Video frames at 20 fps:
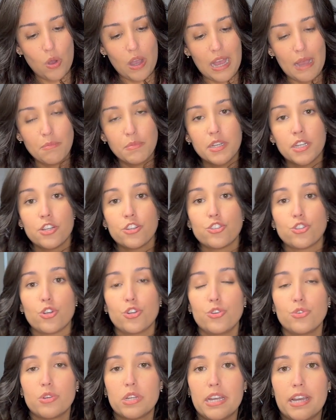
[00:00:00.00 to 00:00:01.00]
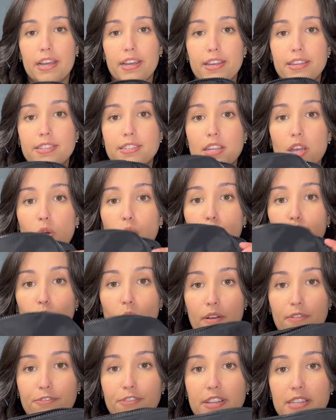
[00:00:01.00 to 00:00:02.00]
I'm gonna show you guys
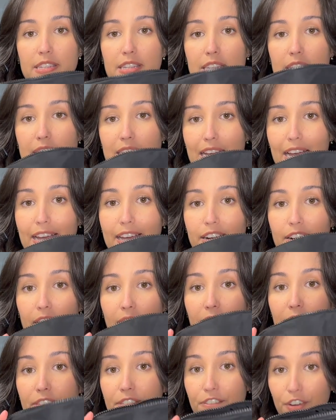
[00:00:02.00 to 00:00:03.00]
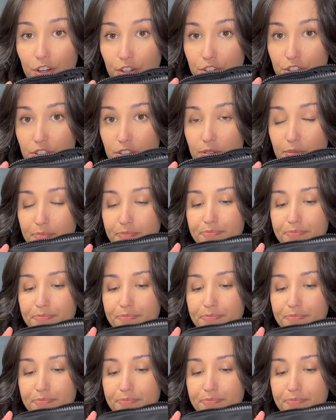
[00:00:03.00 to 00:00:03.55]
what fits inside first.